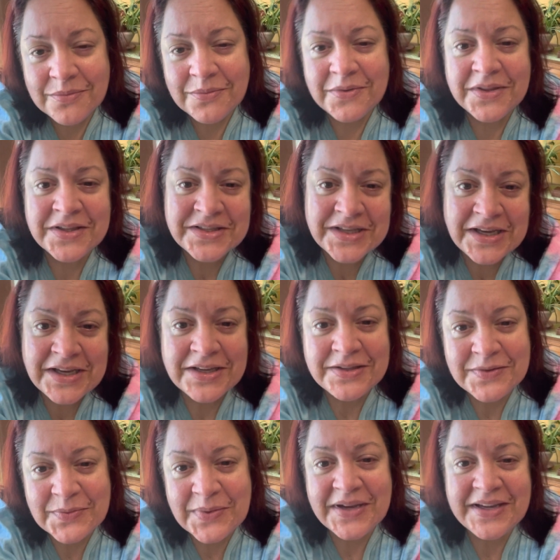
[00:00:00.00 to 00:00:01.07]
with his
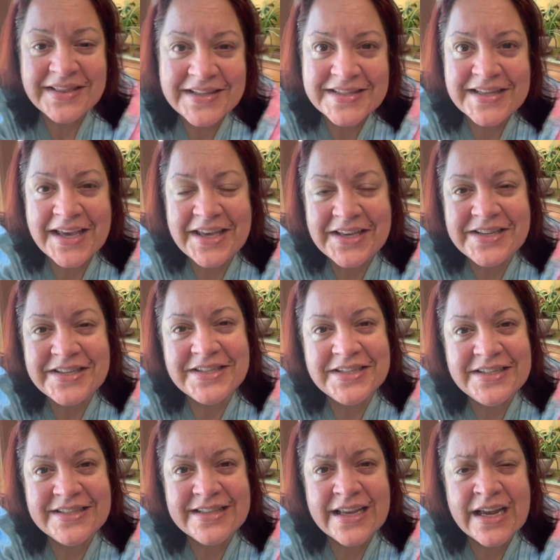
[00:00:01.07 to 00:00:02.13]
hands weighing the scales and
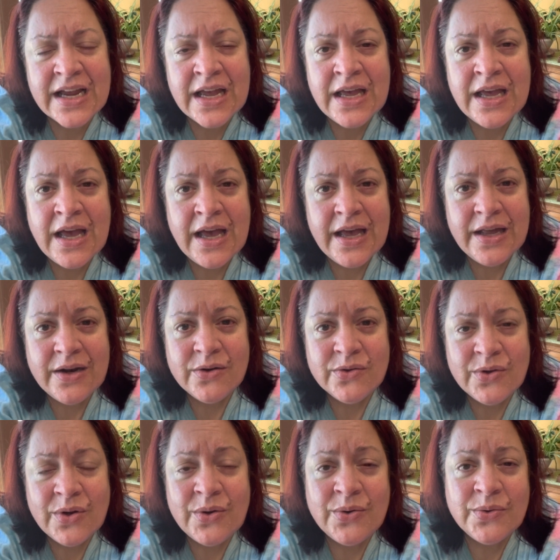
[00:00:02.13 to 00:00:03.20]
he's like, I don't
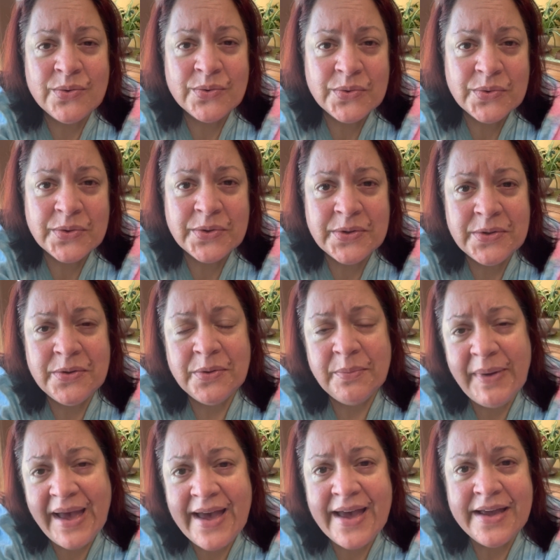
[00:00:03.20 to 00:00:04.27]
know, good or
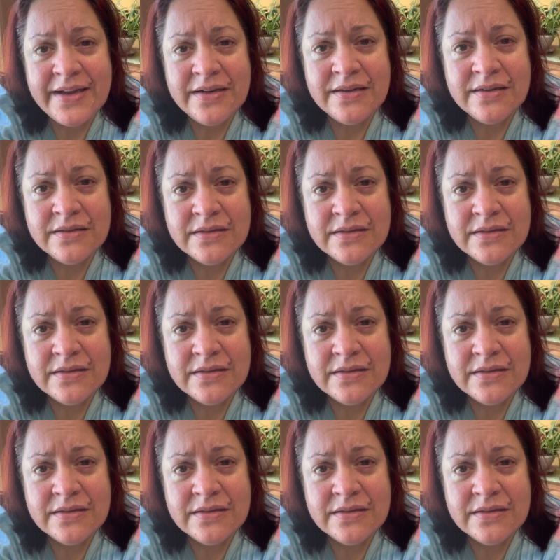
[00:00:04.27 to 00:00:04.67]
bad.